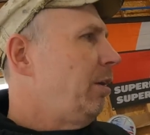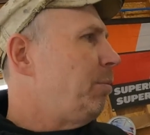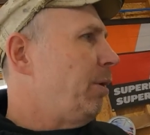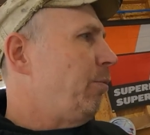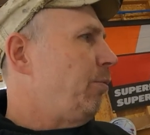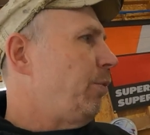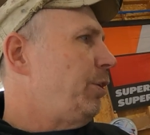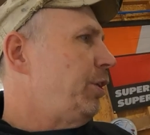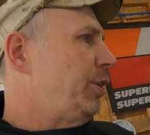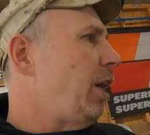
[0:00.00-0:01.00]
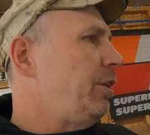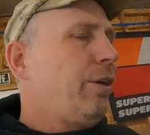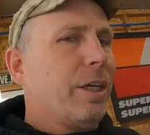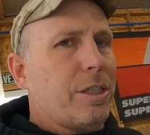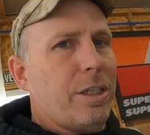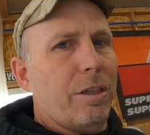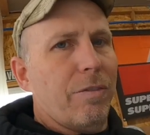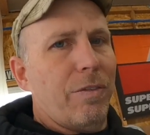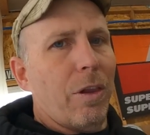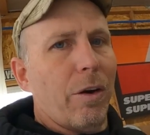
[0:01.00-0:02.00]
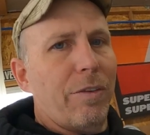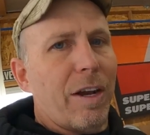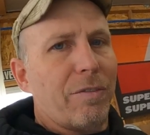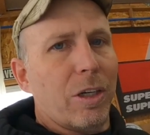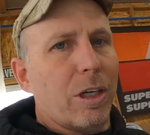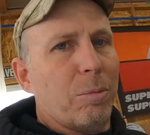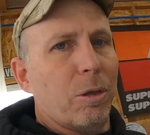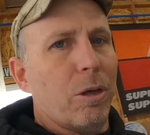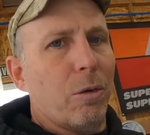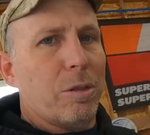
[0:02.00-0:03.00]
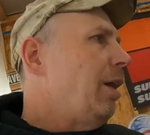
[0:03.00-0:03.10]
but when you're done, you could see the filler even after a couple coats.